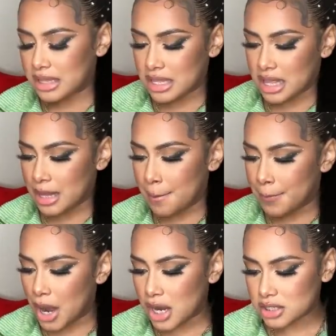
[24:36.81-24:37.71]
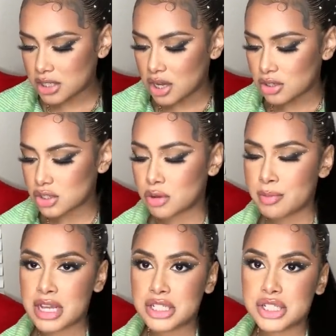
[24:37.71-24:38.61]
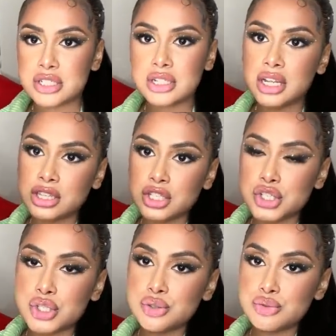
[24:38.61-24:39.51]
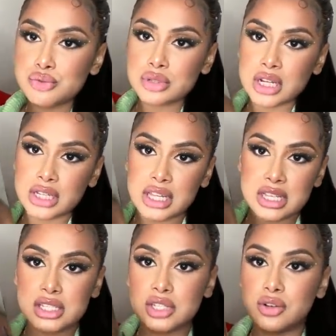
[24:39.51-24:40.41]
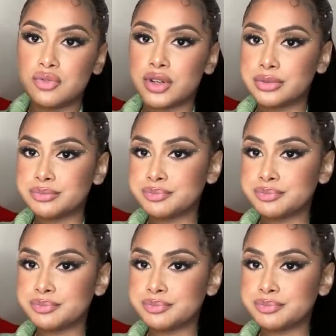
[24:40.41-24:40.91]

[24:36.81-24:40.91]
and then the box also matches like the shoes, like that silver.